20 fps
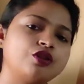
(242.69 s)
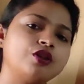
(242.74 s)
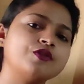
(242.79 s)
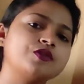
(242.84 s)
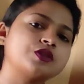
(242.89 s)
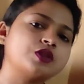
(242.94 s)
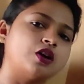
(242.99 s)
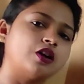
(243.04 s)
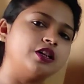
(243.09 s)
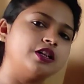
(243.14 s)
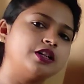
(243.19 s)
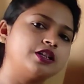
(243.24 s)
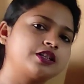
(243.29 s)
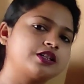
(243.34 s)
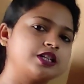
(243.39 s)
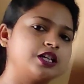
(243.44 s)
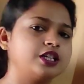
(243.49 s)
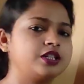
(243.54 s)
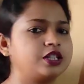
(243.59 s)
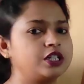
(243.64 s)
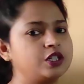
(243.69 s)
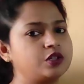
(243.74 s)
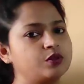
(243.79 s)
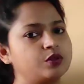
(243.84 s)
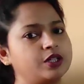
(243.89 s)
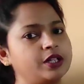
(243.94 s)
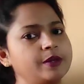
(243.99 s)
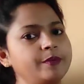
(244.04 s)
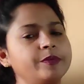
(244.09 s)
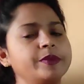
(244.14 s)
of solid state
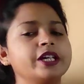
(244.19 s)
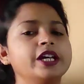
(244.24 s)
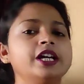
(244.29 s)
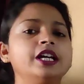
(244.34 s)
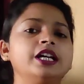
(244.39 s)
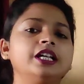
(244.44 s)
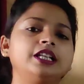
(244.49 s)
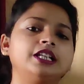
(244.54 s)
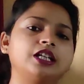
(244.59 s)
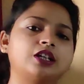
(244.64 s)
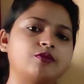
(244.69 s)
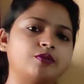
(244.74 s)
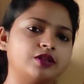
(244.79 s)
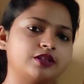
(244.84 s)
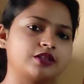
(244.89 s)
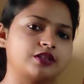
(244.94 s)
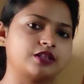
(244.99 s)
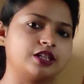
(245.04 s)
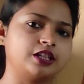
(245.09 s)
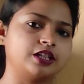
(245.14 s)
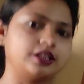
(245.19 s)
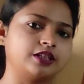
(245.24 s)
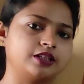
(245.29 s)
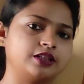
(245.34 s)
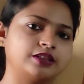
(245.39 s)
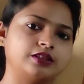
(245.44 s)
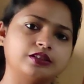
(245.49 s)
into the liquid state.